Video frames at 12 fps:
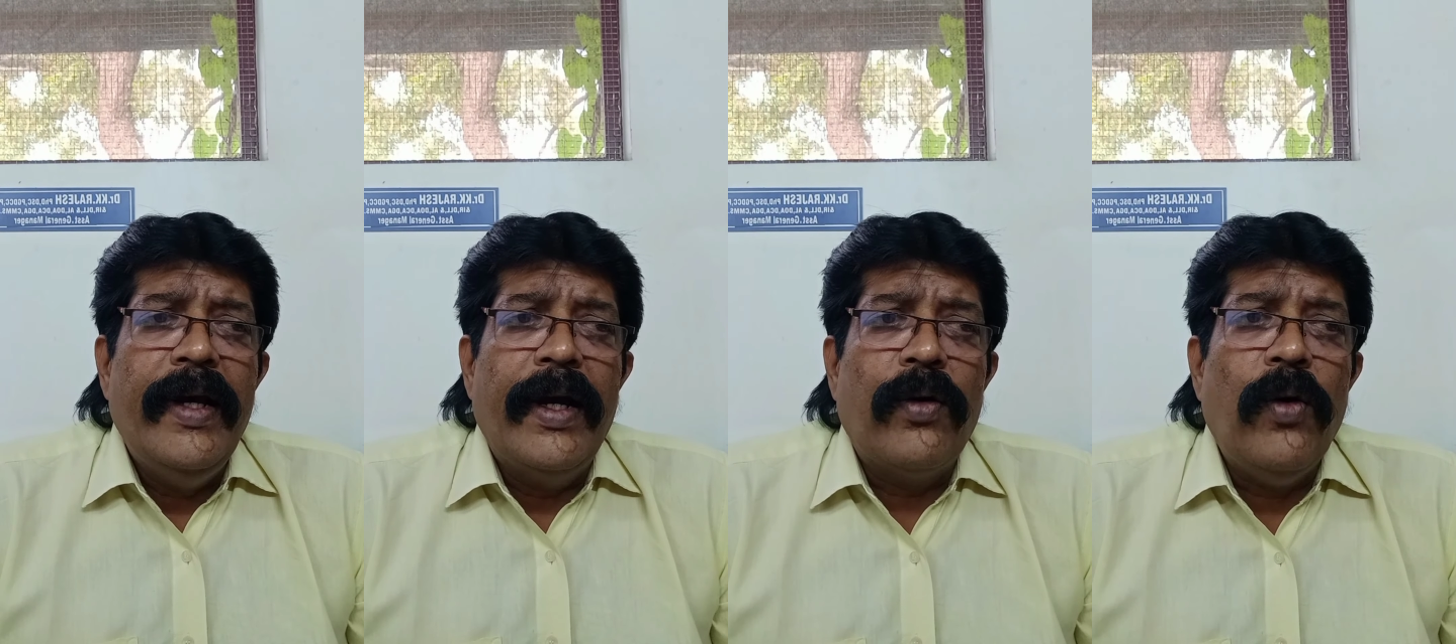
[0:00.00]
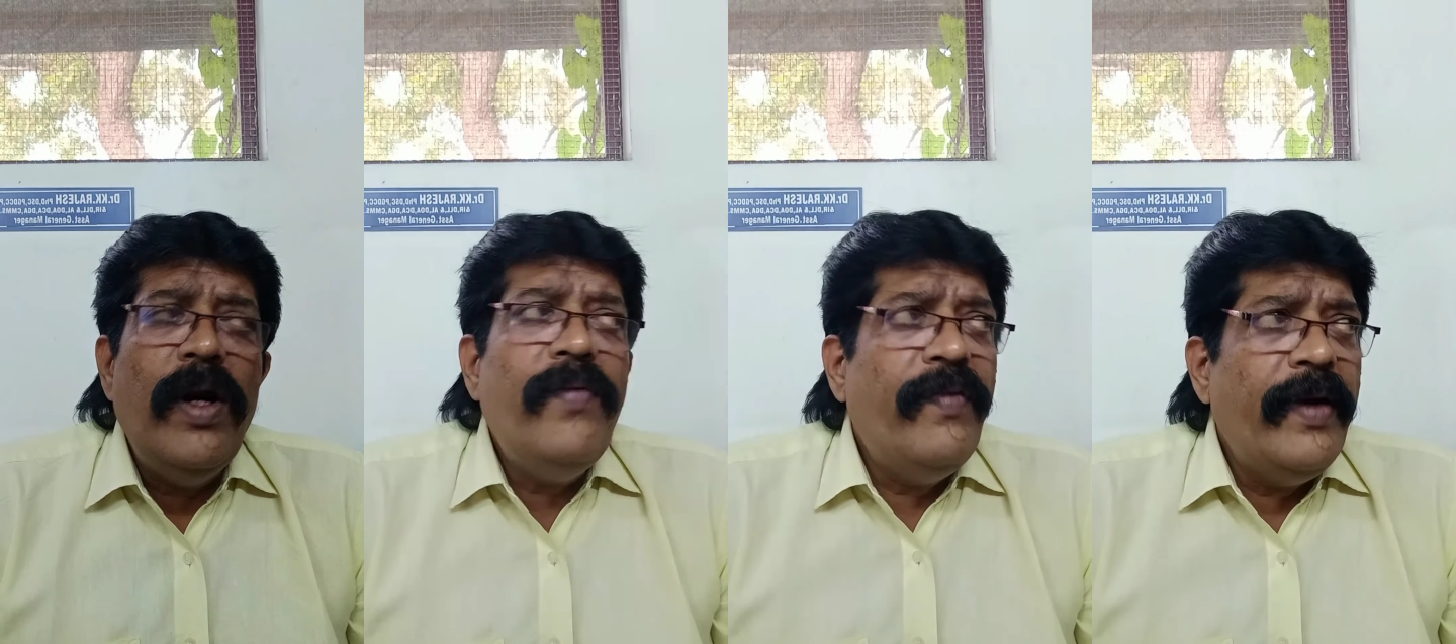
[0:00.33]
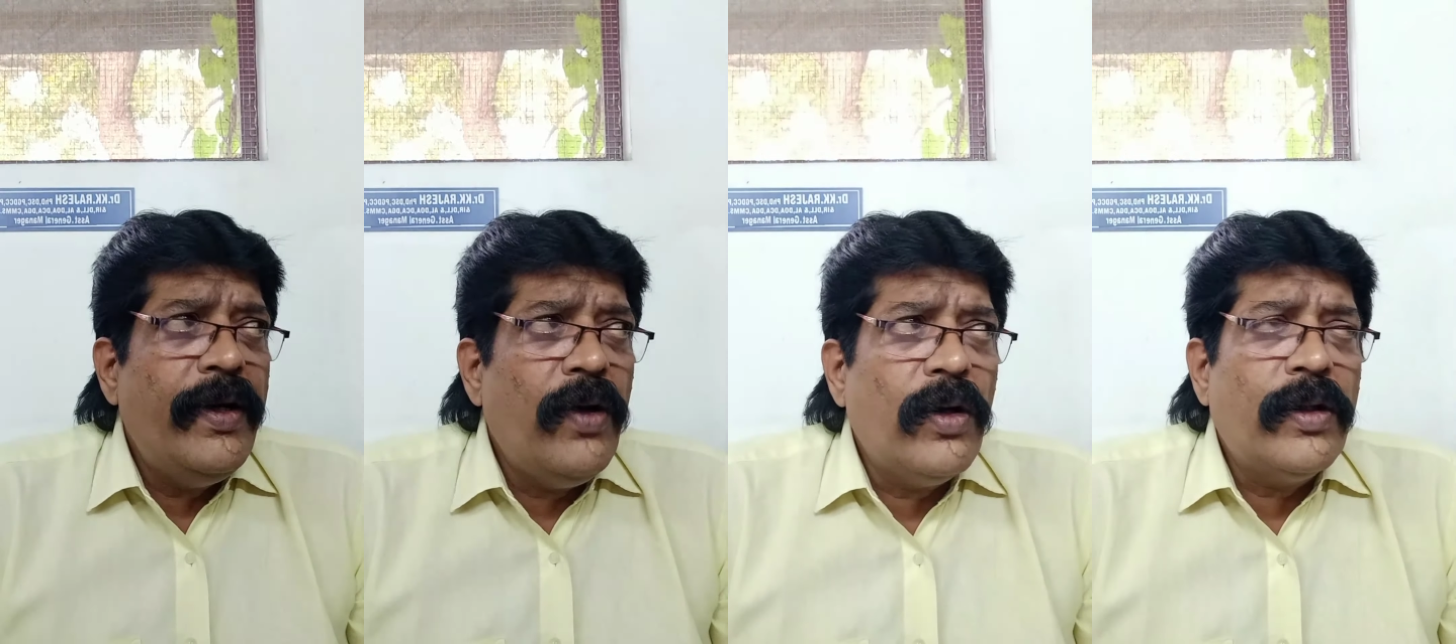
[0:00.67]
A
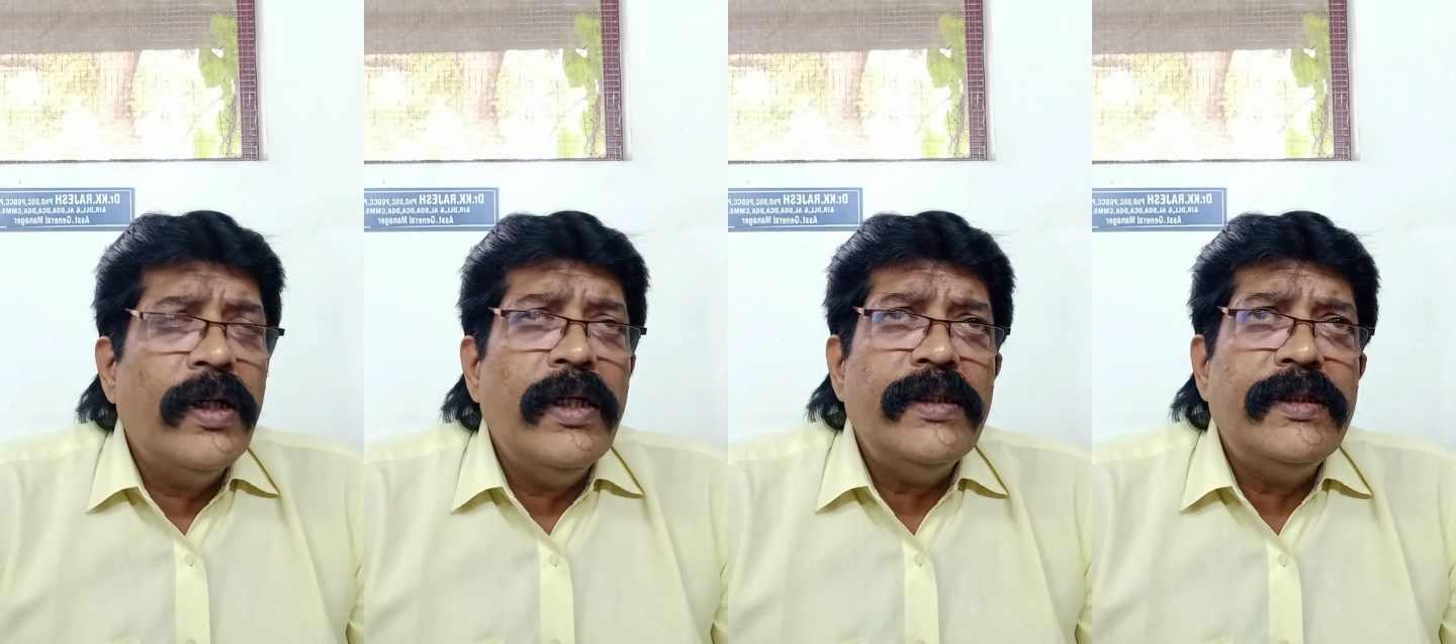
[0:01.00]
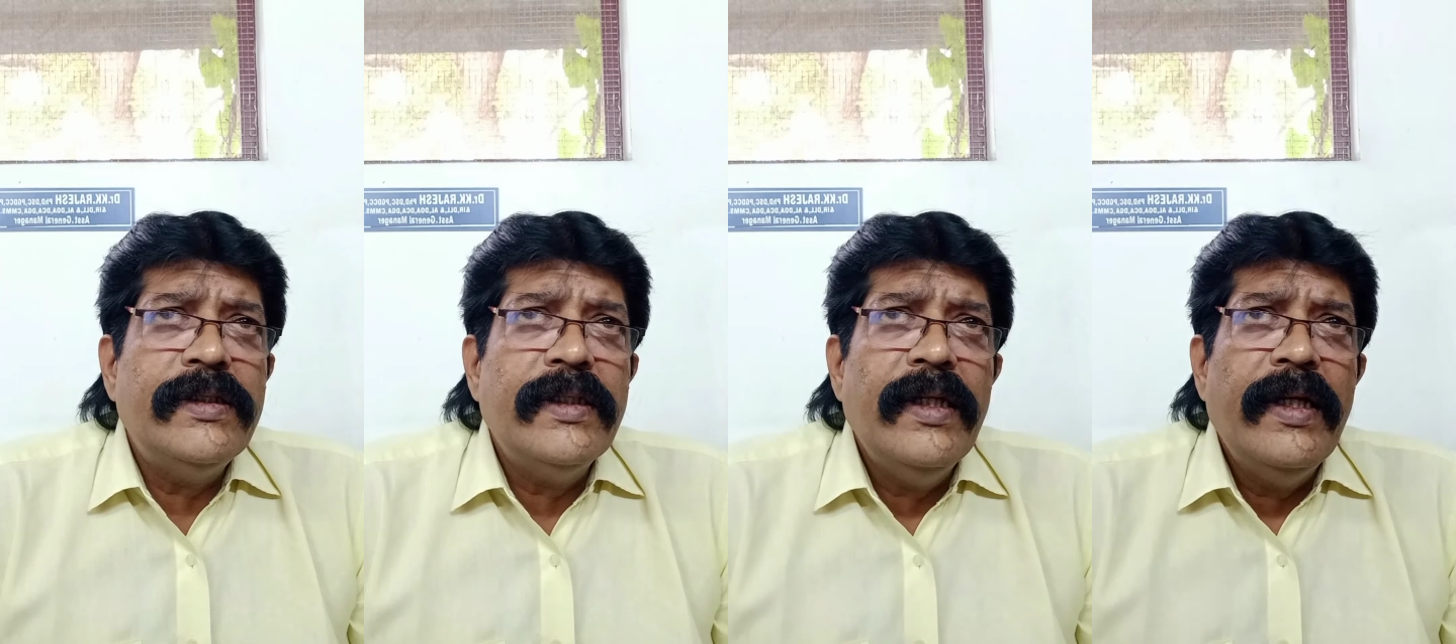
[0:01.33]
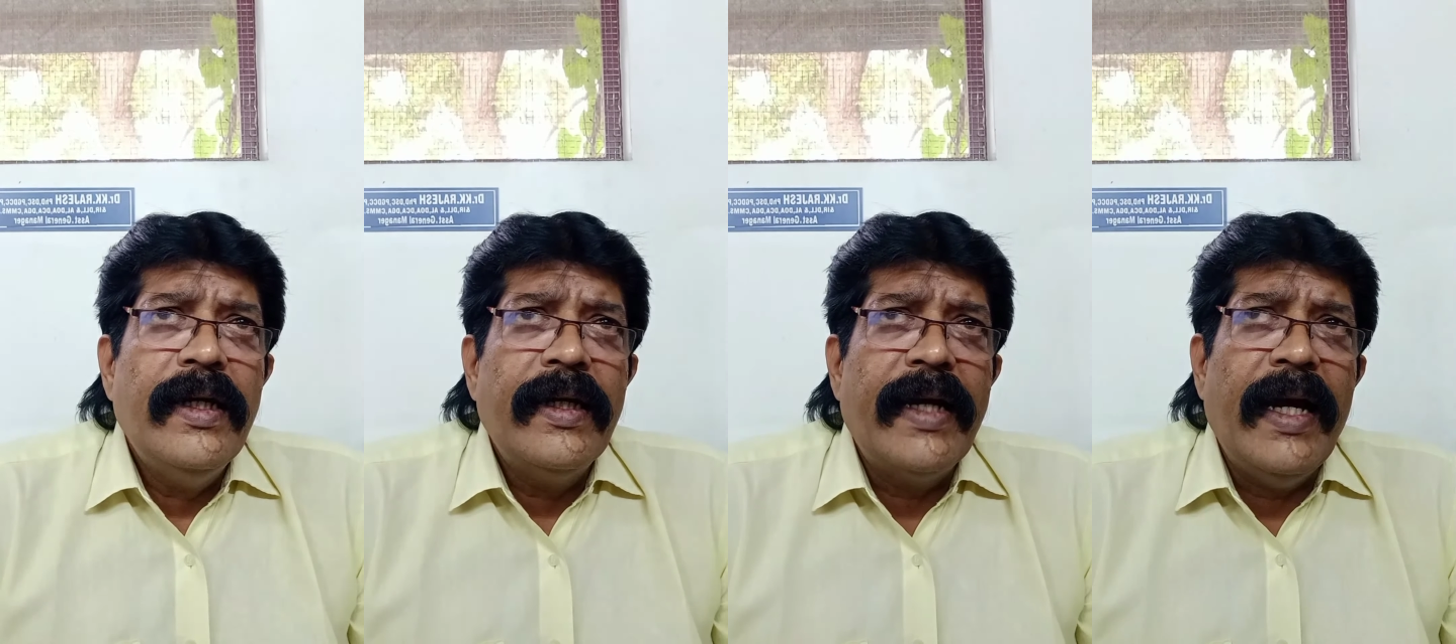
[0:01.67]
qualified doctors
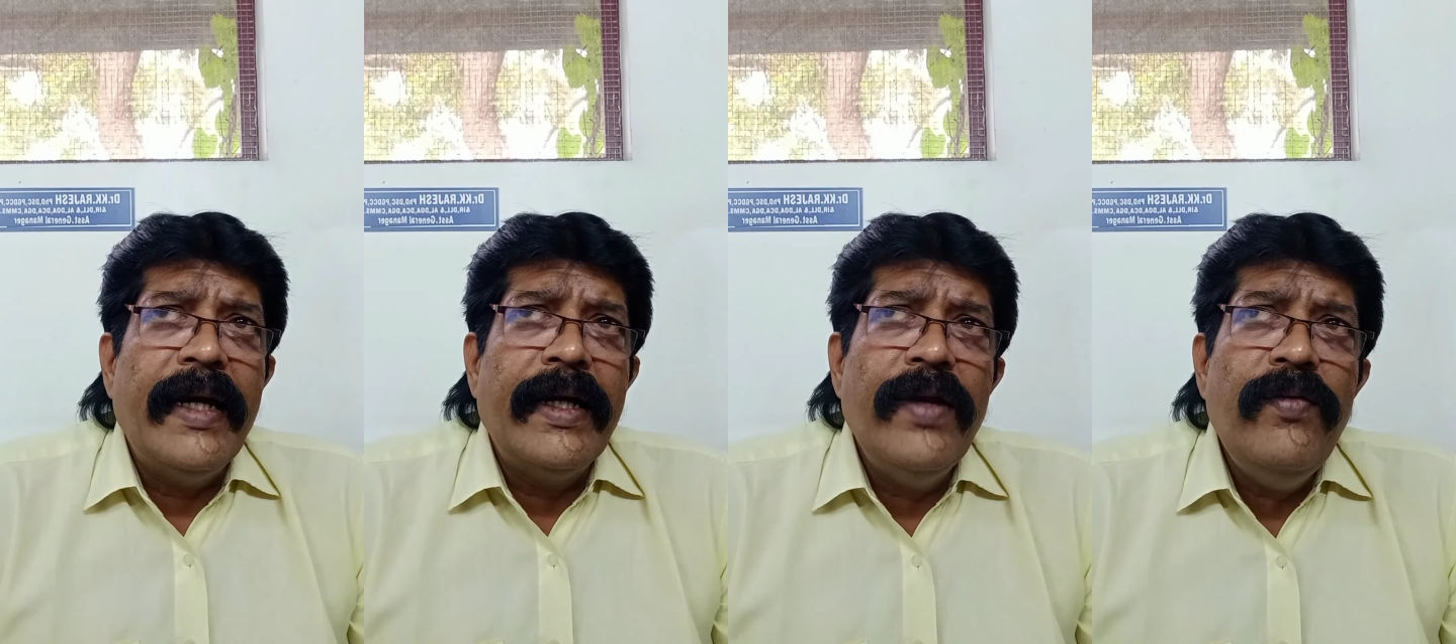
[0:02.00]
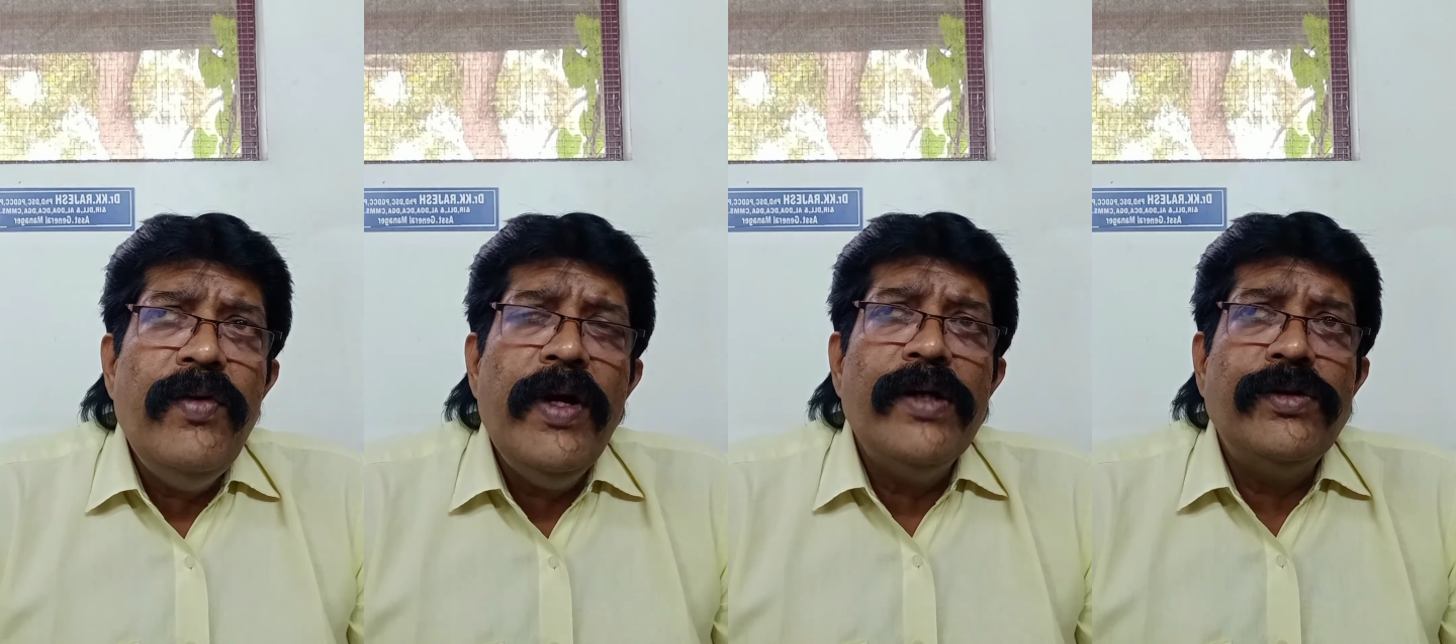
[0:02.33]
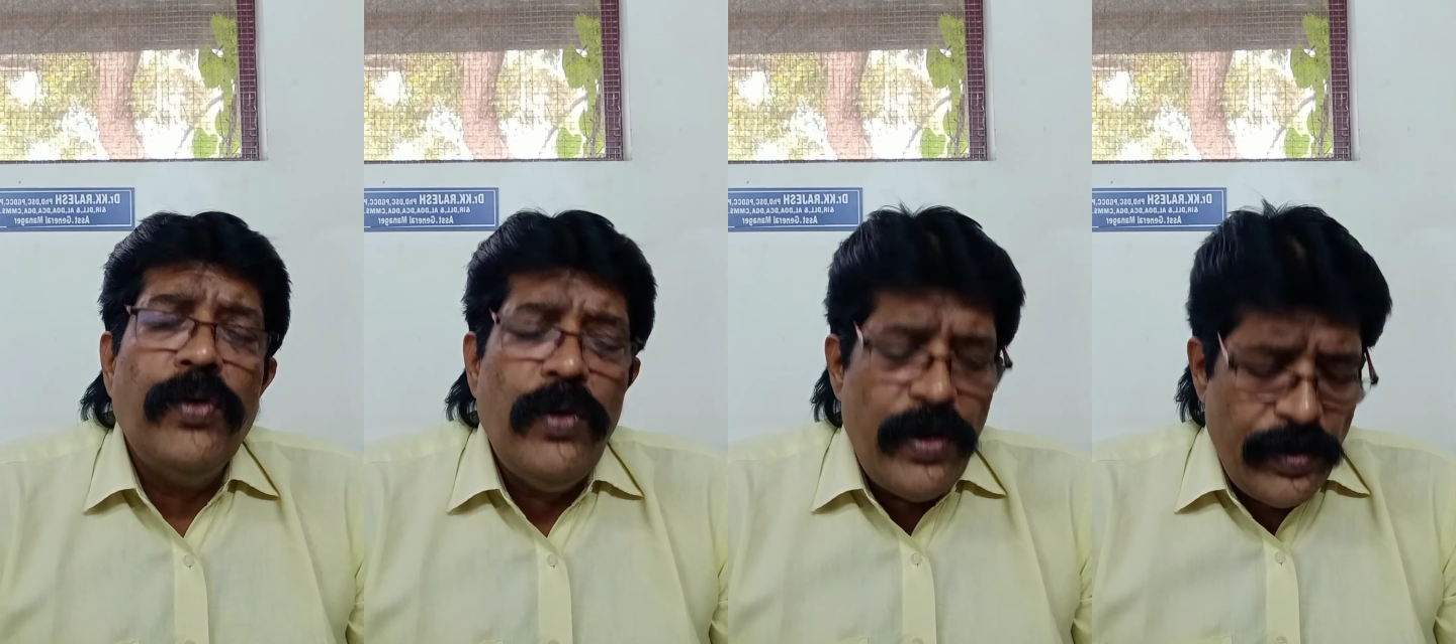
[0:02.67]
can give you a
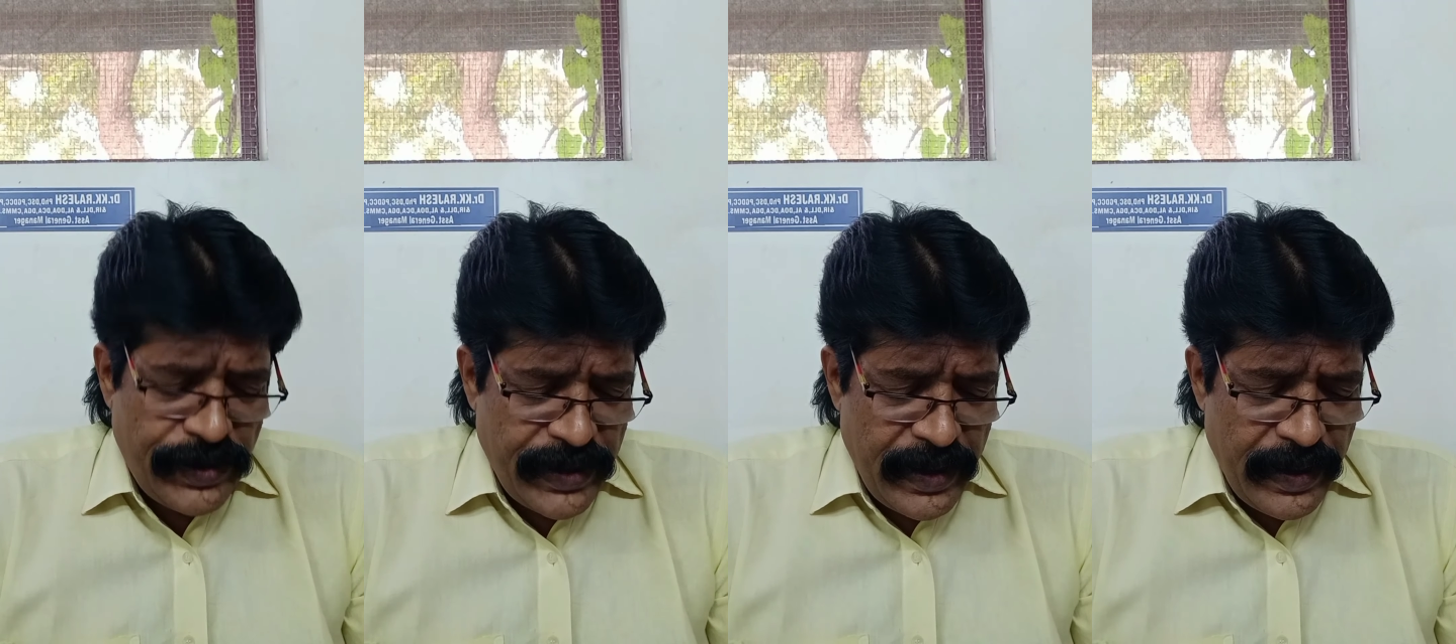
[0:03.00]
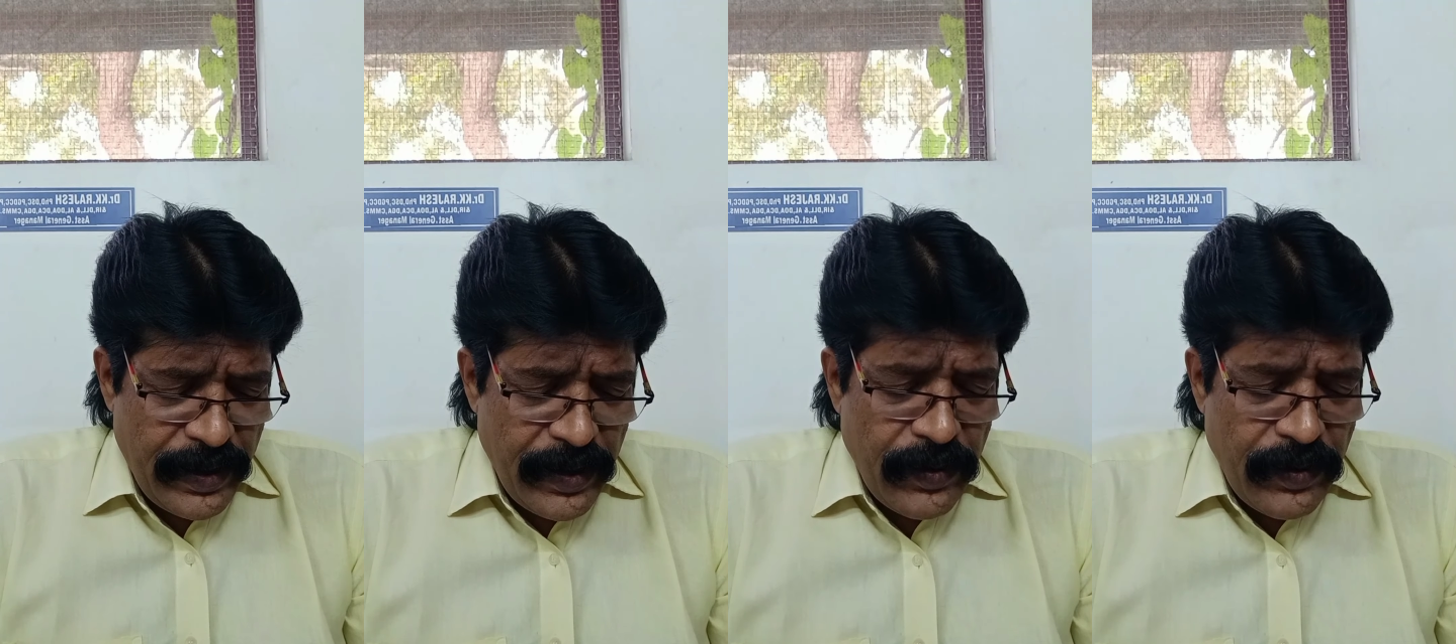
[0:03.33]
solution